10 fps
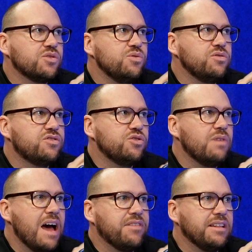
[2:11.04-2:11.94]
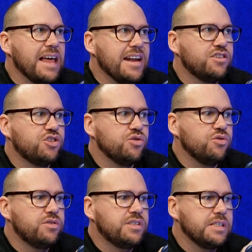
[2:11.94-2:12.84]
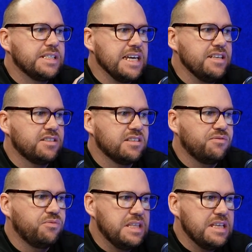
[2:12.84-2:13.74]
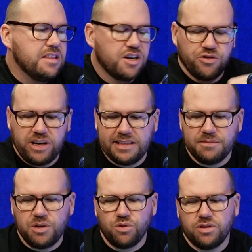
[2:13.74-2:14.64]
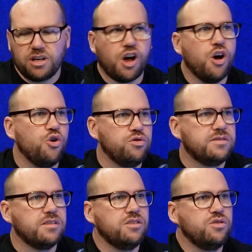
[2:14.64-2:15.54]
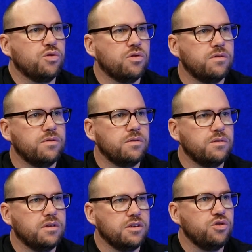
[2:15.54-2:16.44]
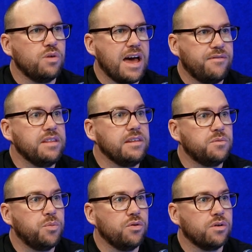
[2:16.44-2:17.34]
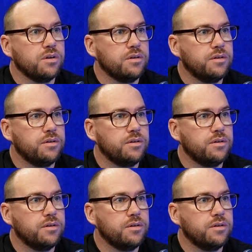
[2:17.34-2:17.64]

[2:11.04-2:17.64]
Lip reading: schools do have the latitude to teach stuff within the curriculum and all the codes that you have in this book.